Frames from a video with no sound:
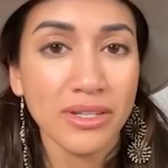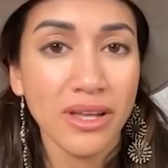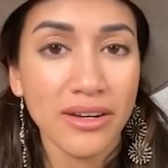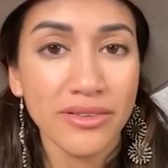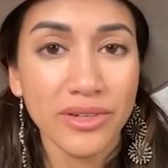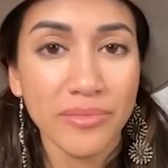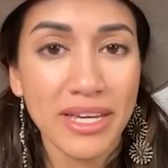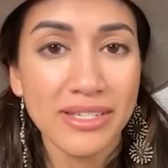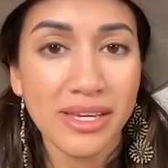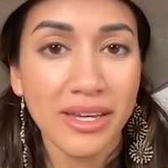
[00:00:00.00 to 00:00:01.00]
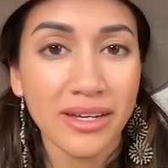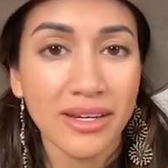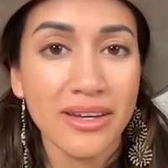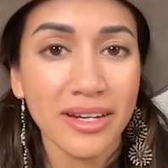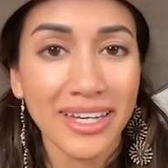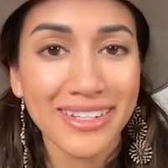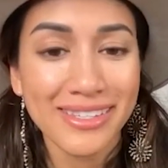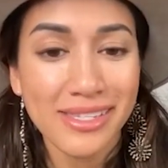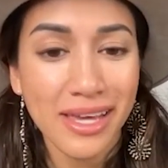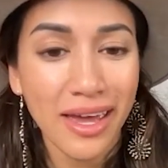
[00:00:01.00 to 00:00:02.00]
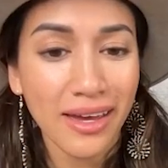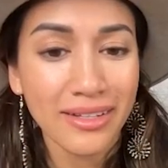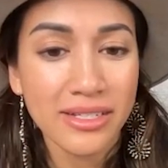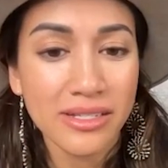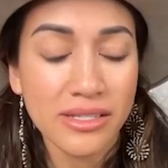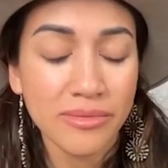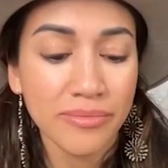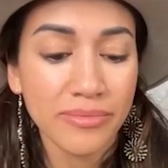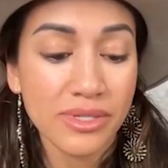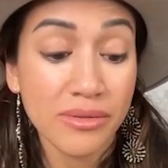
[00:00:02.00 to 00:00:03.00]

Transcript: a lot of amazing nuggets and some